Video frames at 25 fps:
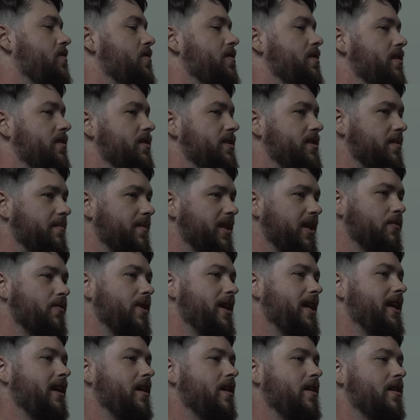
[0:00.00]
or there's something
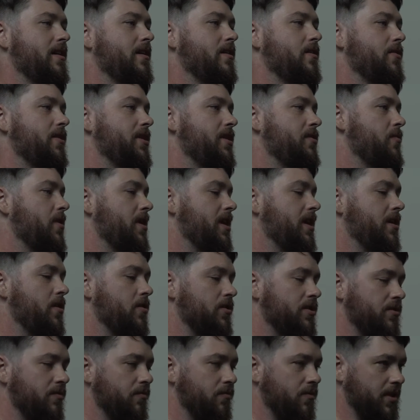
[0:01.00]
waiting on it or you want to
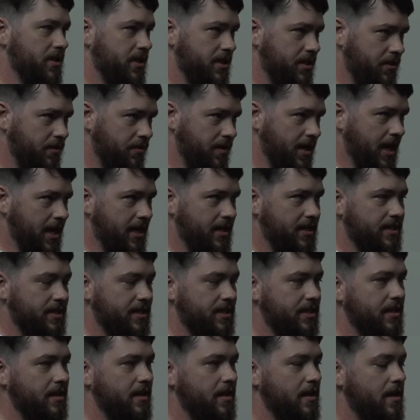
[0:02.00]
know what to do
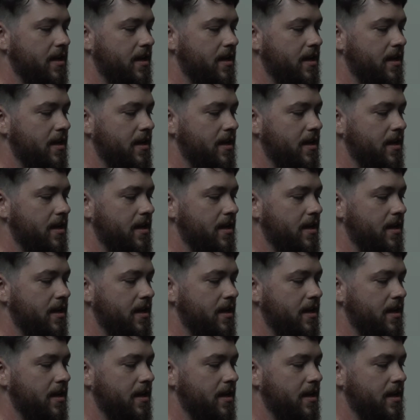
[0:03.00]
next